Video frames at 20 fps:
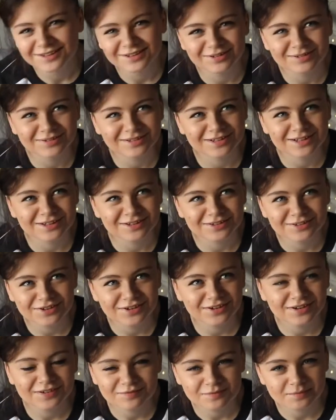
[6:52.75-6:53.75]
she was like, you
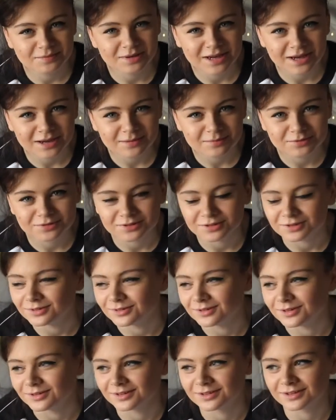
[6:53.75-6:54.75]
shouldn't even be able
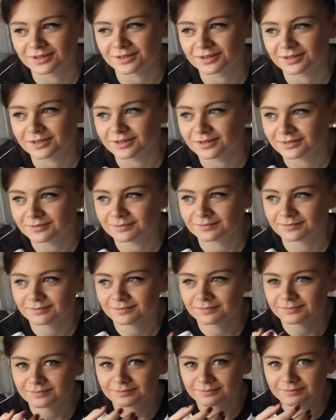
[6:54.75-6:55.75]
to. And I was just like,
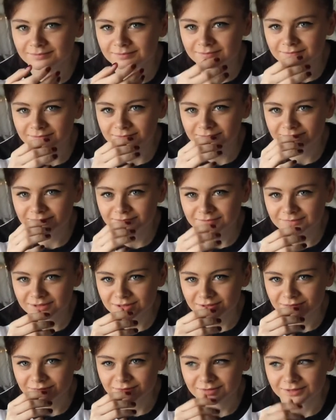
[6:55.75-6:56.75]
oh,
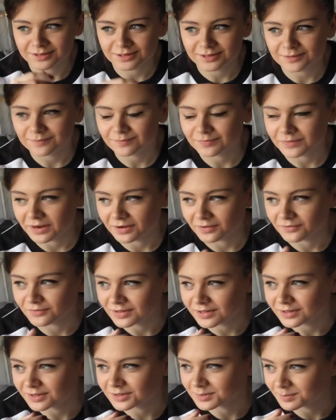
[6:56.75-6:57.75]
sorry. And I
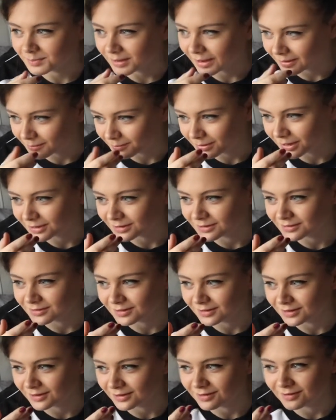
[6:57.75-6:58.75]
think I spat it back
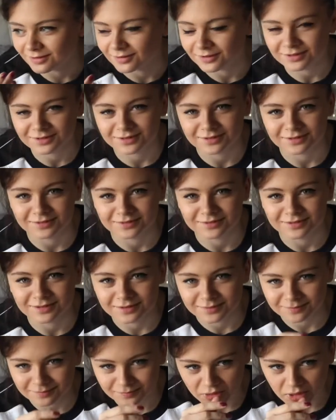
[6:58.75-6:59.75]
into the glass because I was
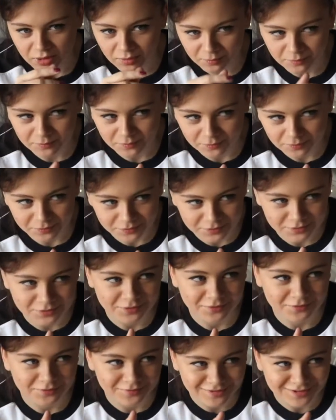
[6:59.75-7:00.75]
like,
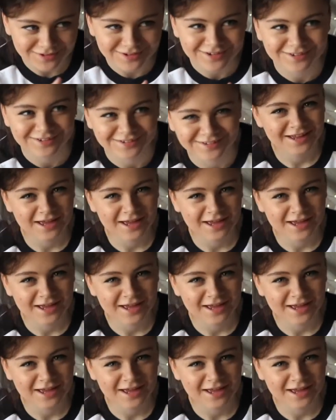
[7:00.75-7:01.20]
sorry.